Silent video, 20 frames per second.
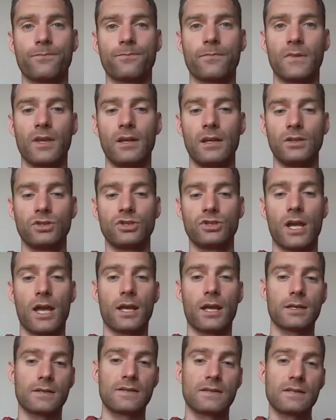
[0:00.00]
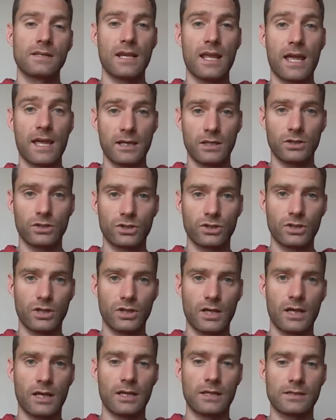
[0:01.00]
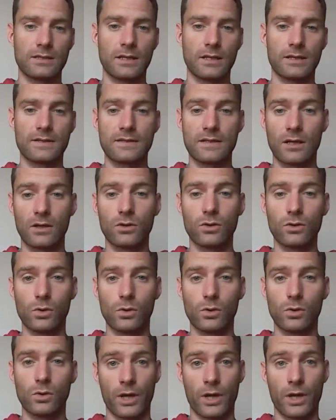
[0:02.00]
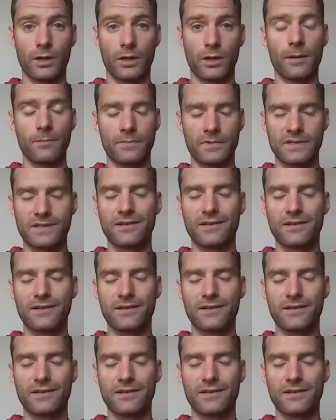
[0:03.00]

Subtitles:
And in Czech, CH is a single word, a